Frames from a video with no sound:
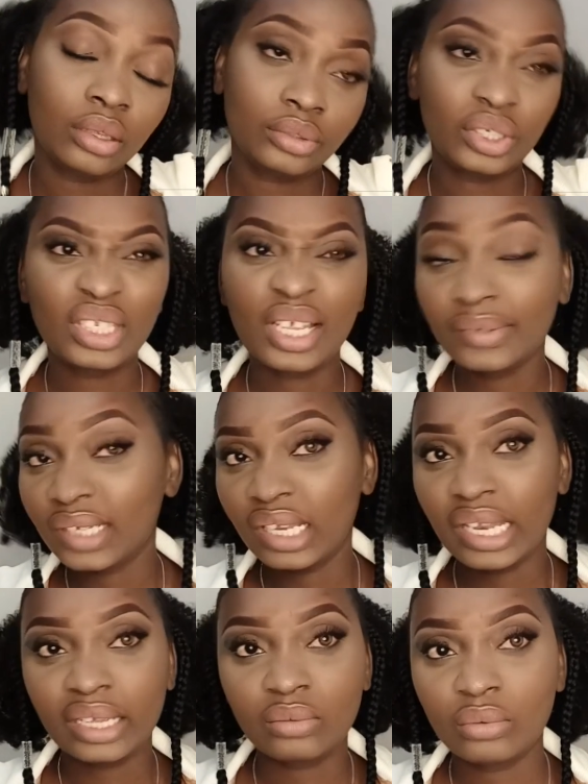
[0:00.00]
just after
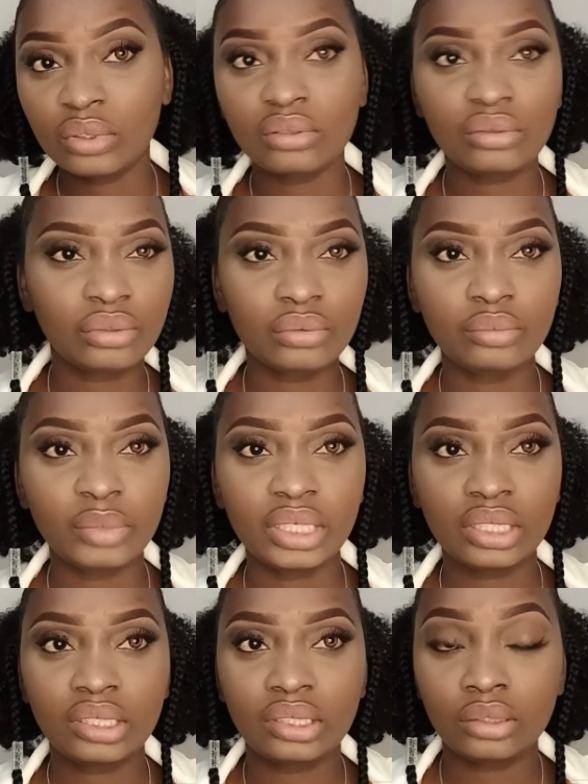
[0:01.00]
like 1-2
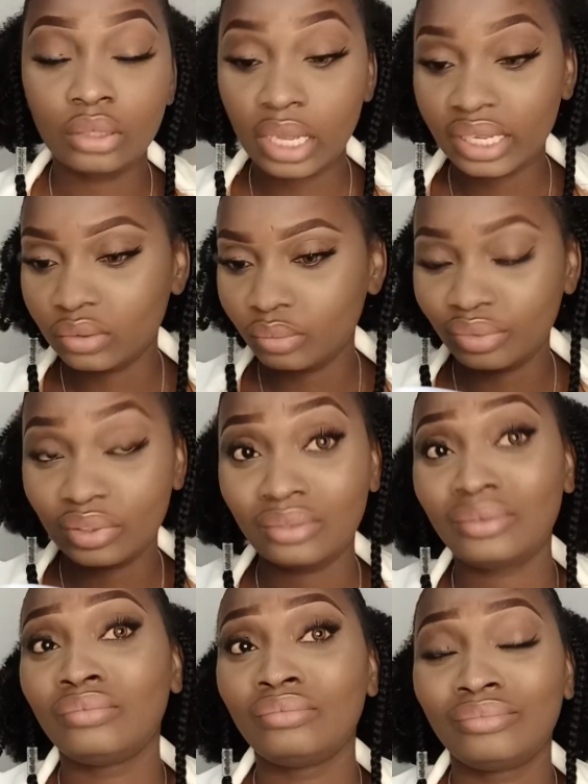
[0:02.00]
minutes, your eyes,
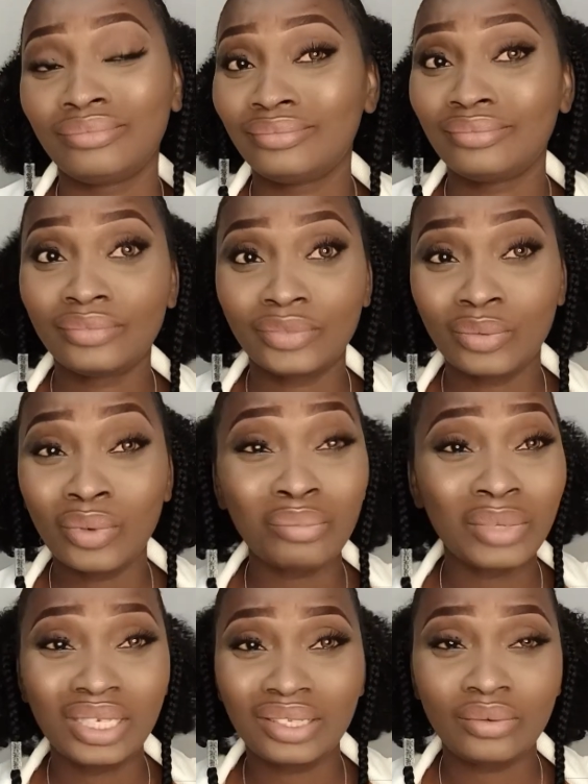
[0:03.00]
1
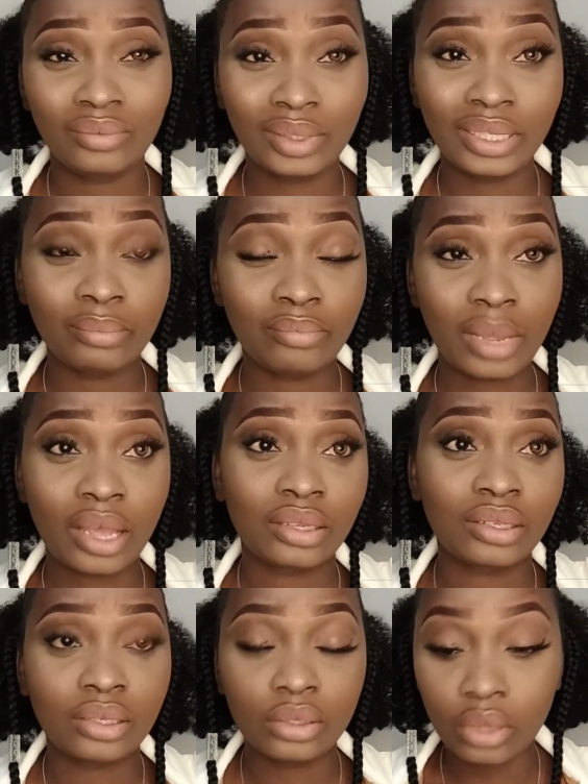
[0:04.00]
minute
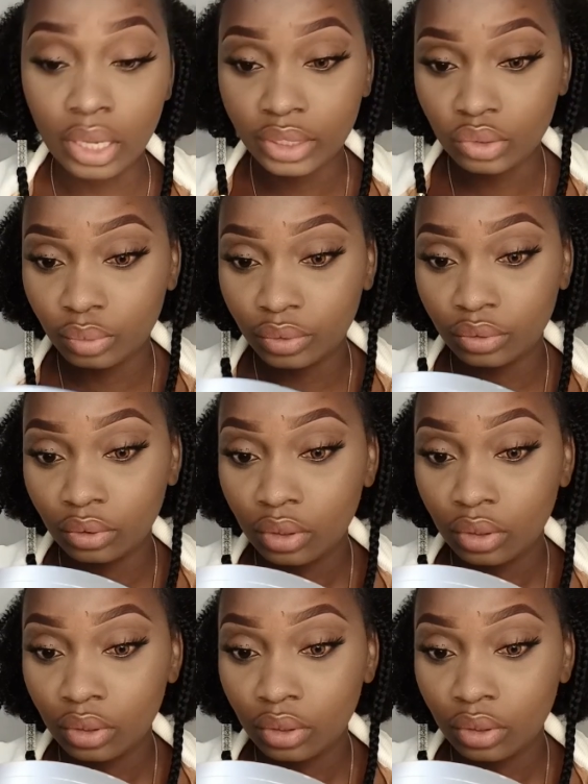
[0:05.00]
max, your eyes will,